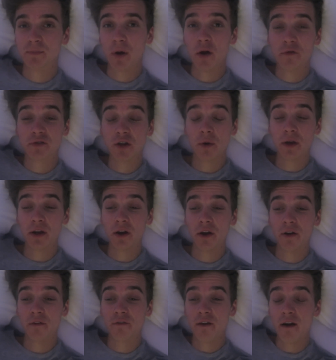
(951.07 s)
Both Zoe and I
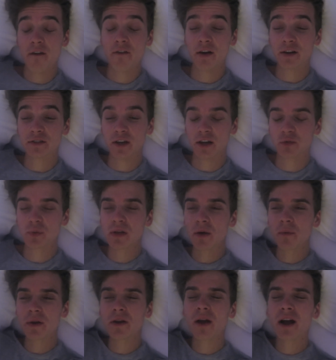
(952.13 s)
are very, very excited because we
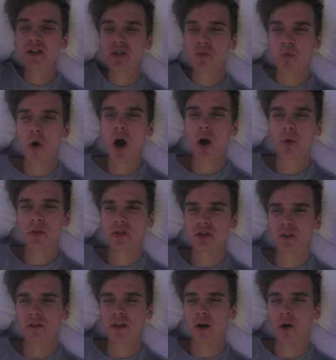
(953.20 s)
don't, we don't actually work with each
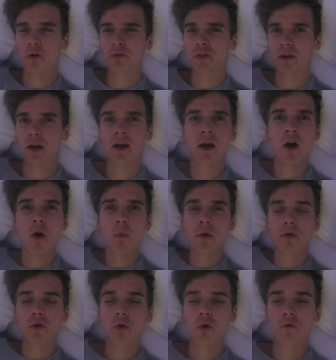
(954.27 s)
other that often. Like, we
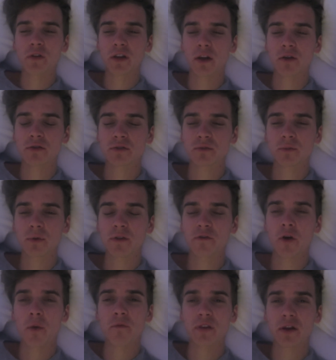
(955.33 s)
record videos, we
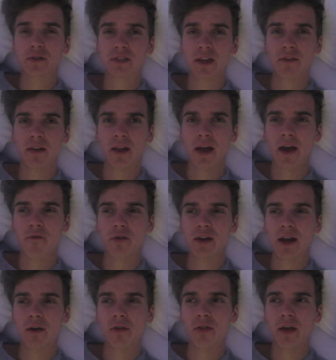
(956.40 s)
film videos together like every
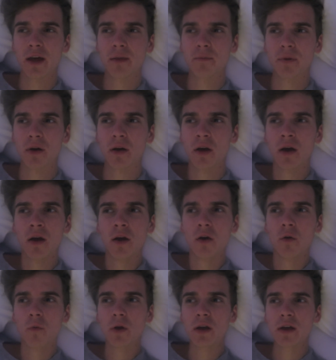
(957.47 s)
now and then, but
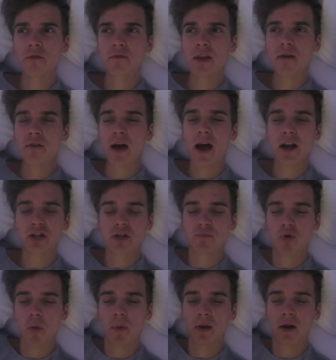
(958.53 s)
We've never actually
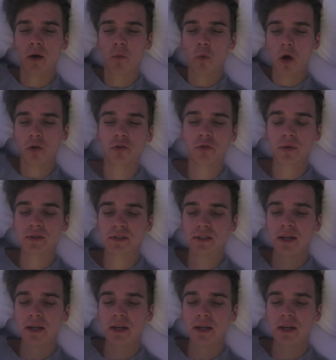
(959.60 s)
properly like worked on something